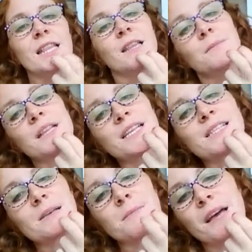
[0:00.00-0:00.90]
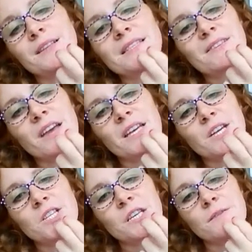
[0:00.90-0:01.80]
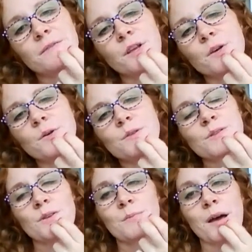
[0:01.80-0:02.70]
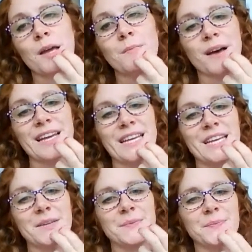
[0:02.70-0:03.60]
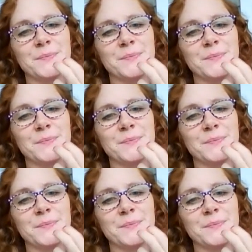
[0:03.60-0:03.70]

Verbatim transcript: Limitless amounts of energy flows through my body.